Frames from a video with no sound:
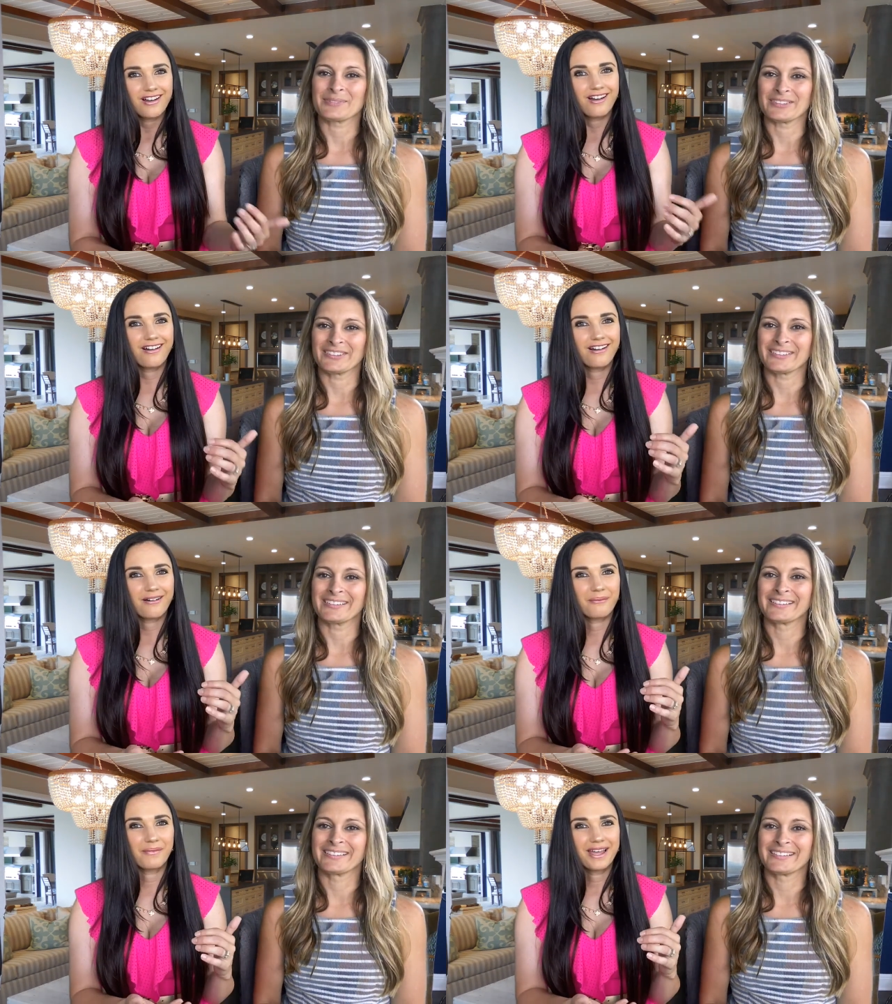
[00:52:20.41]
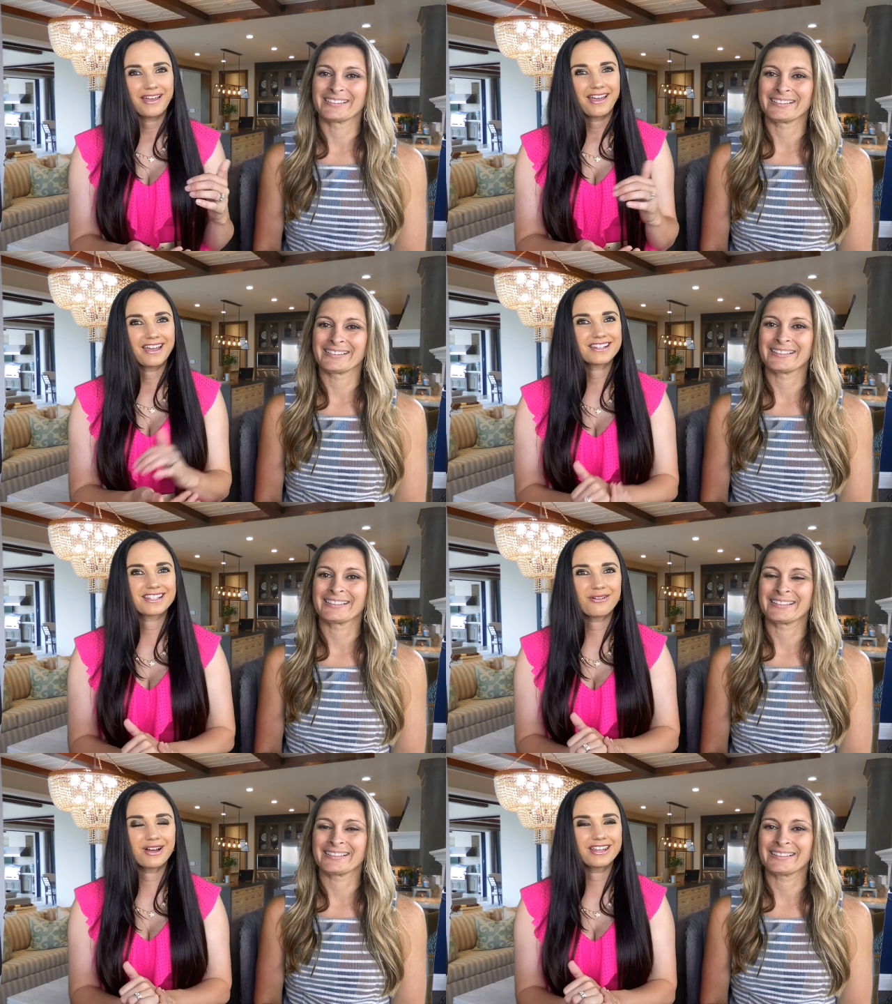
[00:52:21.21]
Speaker 1: Um, and
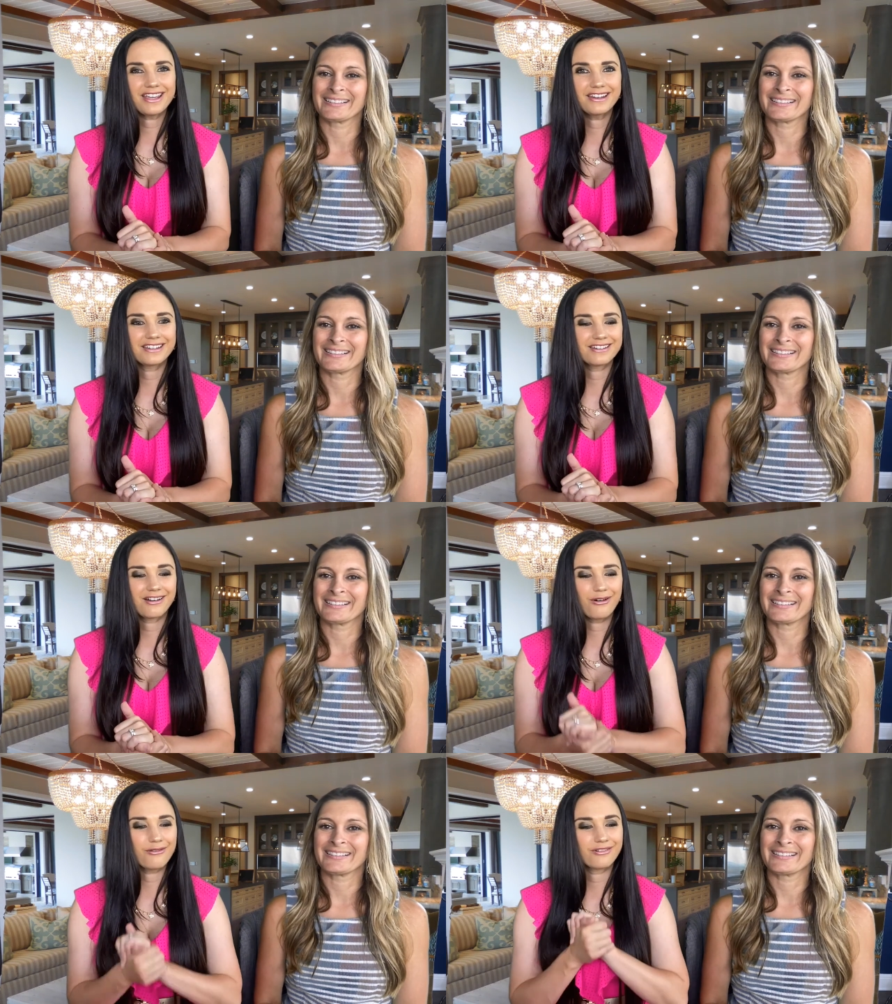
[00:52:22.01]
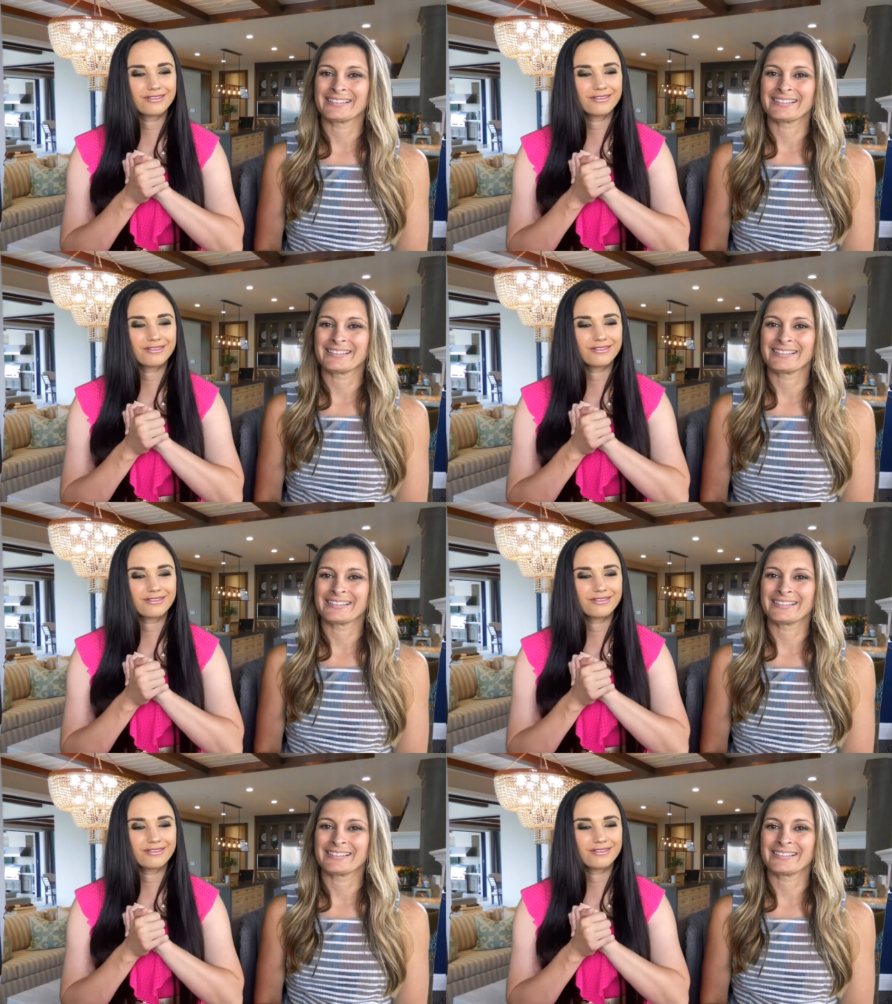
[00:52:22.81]
so again, you know,